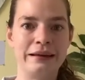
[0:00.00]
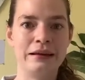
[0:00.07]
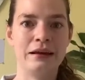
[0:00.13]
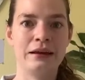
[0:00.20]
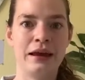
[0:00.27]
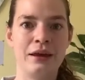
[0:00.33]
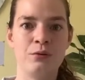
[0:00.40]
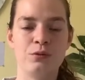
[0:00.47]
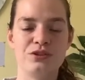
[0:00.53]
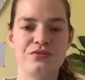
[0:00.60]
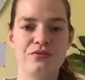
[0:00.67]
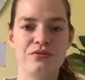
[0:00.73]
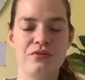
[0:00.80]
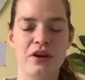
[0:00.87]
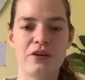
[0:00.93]
again, was
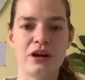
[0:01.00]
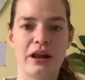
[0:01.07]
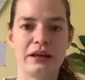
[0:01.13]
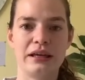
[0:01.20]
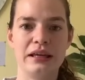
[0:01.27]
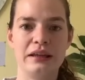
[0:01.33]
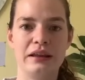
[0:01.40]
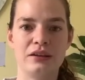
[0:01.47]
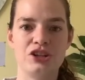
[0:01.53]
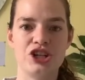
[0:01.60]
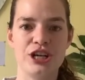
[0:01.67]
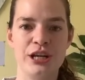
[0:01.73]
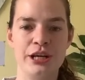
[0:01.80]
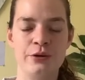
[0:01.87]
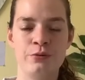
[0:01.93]
very lucky that
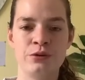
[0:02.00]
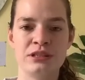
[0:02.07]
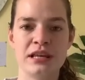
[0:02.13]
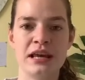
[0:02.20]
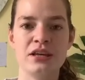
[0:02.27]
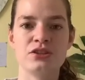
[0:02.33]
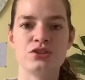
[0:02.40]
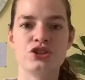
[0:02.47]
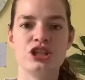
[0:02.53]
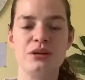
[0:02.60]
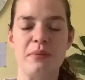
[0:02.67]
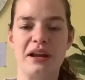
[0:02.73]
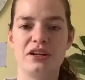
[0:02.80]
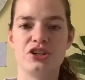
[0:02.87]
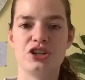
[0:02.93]
she was there, so she
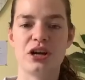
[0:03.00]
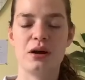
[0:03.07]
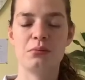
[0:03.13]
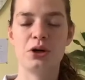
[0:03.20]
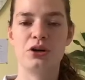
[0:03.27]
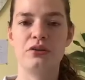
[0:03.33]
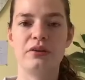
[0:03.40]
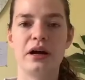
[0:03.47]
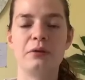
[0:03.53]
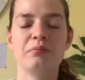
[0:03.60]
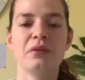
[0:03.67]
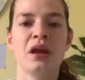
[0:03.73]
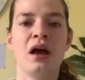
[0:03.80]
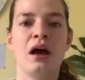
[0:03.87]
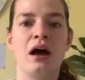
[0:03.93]
managed to come over.
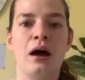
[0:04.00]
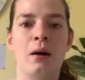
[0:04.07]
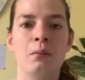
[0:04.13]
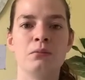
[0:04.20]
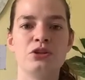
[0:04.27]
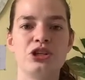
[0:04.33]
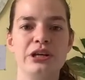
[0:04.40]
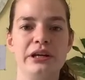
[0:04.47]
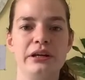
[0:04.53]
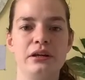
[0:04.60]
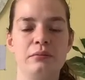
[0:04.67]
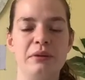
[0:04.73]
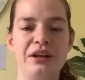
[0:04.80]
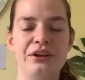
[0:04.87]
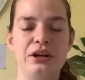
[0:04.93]
She
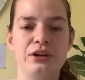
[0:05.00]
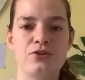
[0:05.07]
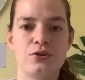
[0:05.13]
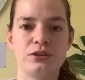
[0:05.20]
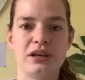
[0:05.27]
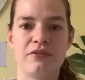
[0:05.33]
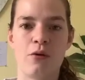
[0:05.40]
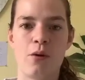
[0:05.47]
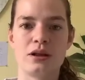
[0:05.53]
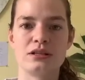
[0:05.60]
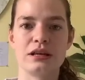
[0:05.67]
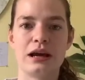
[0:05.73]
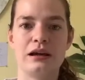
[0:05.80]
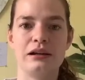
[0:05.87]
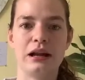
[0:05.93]
immediately told everyone to
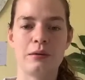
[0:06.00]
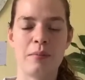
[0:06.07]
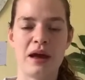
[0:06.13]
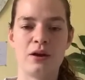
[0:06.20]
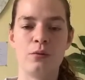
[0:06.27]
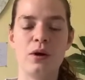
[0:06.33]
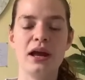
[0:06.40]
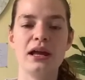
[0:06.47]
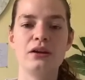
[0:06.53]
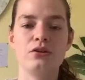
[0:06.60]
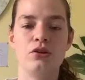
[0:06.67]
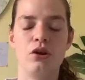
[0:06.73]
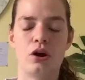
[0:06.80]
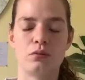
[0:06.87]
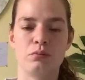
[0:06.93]
kind of like back away,
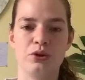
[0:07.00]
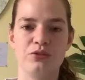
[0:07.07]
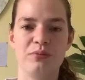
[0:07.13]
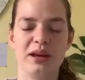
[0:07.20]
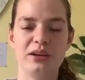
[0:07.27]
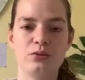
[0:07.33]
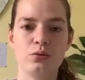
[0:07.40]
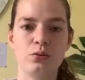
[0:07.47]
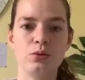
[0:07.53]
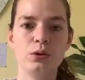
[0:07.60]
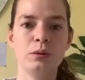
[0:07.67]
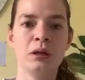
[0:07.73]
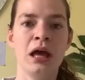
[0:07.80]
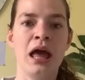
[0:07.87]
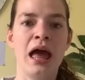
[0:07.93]
not move me at all.
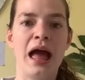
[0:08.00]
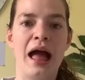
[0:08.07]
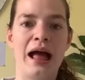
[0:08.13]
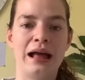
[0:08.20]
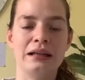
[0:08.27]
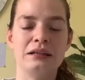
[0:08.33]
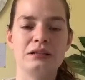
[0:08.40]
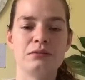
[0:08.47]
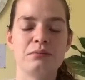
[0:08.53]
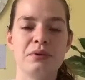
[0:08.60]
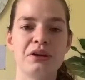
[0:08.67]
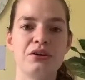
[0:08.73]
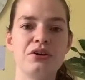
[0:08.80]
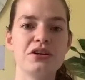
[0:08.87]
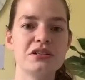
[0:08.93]
And
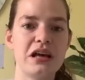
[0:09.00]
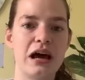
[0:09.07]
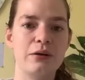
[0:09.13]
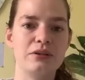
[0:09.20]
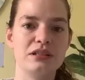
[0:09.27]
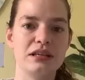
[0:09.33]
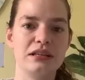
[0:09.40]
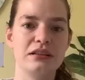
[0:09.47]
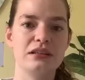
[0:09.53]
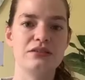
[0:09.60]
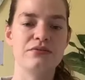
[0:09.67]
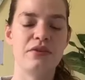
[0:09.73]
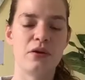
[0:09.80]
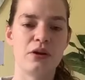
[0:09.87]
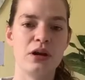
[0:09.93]
because I was in this
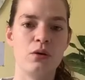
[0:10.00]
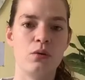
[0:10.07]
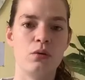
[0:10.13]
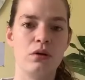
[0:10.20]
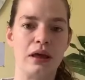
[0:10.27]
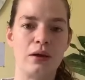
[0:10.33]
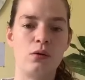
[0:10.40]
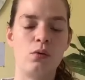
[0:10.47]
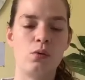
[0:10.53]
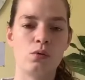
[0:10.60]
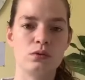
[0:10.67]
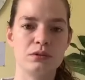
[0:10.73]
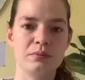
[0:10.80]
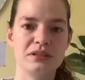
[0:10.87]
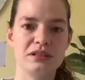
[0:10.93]
very like
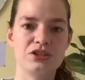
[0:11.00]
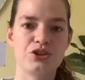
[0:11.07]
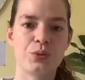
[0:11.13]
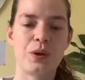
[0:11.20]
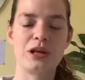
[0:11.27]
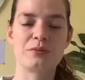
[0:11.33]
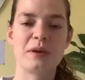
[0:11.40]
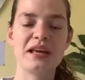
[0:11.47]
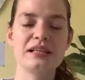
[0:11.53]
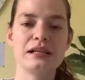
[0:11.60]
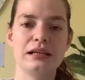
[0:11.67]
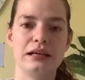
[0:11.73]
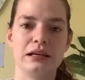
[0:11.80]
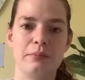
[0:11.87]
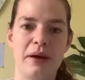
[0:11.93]
awkward position where I was
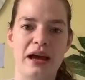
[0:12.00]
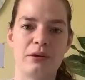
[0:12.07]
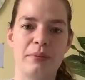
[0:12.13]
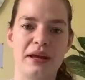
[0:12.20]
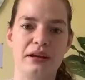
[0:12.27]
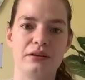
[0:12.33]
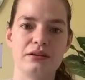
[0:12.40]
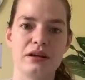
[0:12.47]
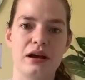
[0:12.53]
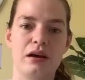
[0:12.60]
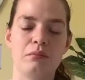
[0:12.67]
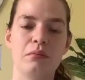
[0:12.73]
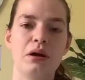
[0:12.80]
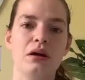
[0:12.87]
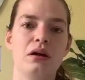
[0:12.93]
basically in a back bend,
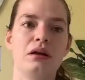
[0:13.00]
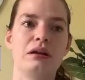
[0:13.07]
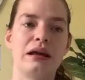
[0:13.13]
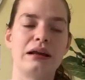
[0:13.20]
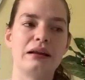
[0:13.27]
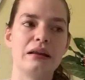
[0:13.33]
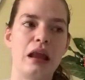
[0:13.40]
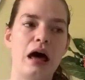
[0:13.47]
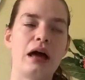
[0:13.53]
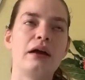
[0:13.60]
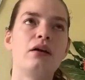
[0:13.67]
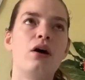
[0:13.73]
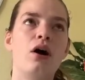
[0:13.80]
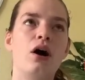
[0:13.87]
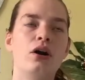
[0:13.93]
like lying
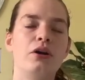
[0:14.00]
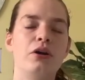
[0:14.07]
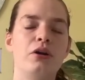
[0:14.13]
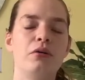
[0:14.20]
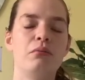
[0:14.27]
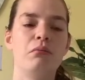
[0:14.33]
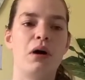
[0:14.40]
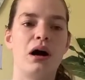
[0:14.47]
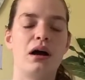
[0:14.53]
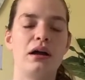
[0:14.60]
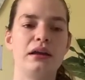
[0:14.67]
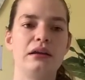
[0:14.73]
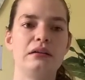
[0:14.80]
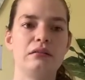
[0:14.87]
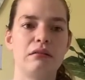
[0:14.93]
on
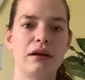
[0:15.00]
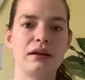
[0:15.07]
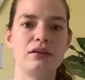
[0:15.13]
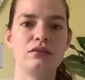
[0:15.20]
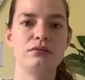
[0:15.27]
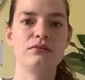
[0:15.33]
my like